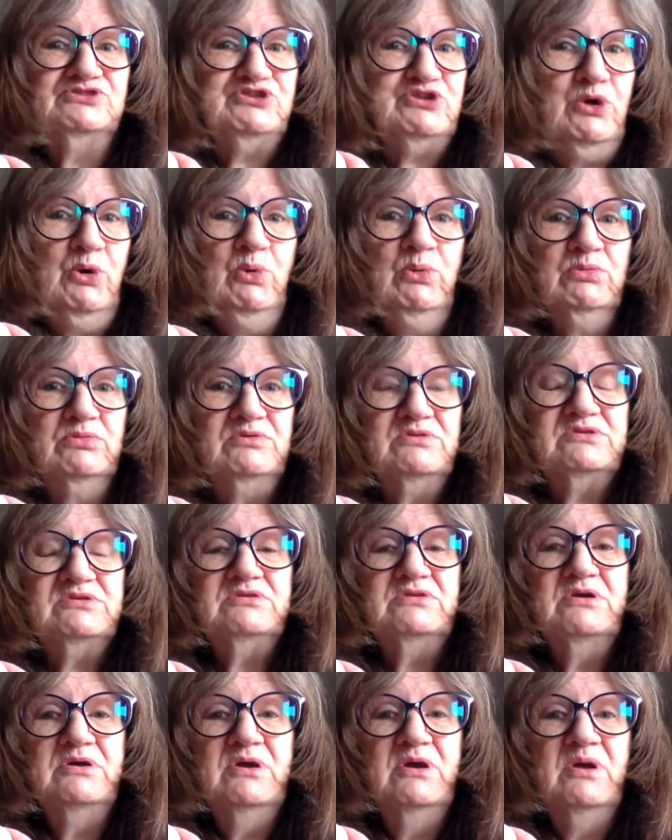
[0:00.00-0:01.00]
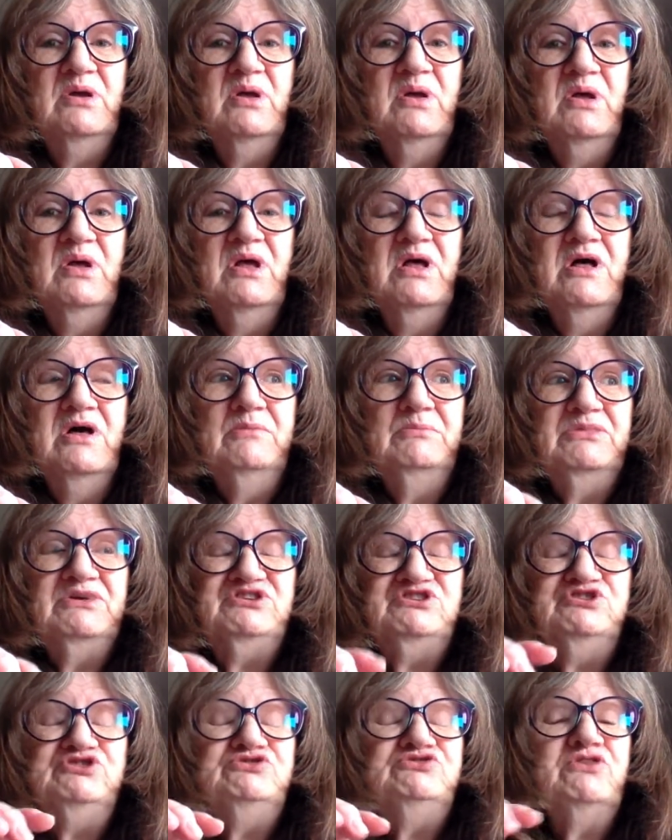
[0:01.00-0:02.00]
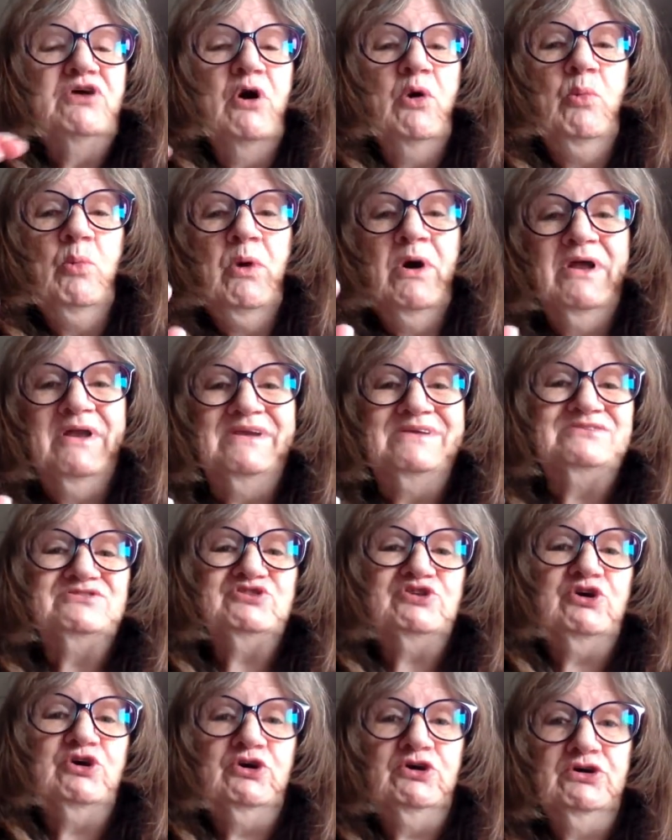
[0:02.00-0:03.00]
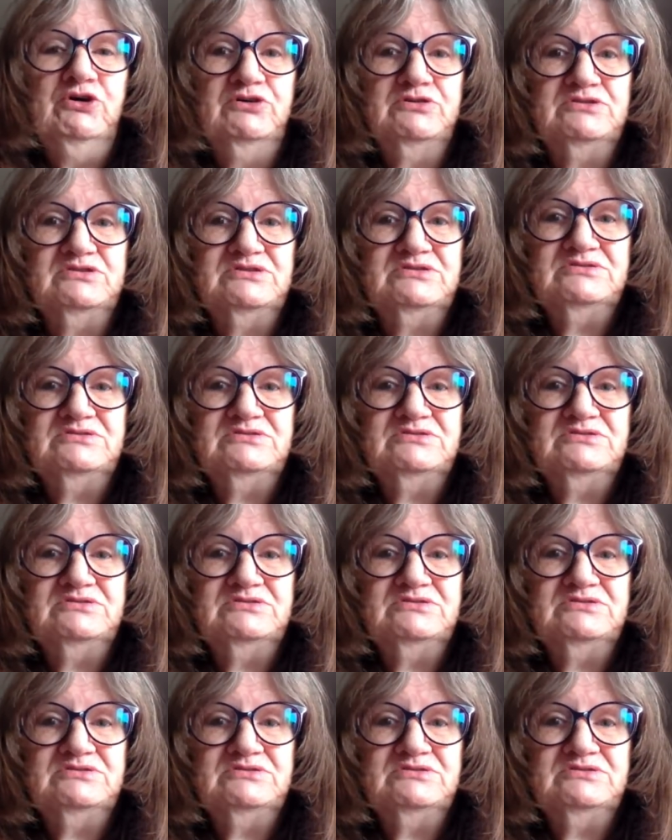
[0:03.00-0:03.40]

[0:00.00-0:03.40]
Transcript: jolt, but you don't want it to hurt.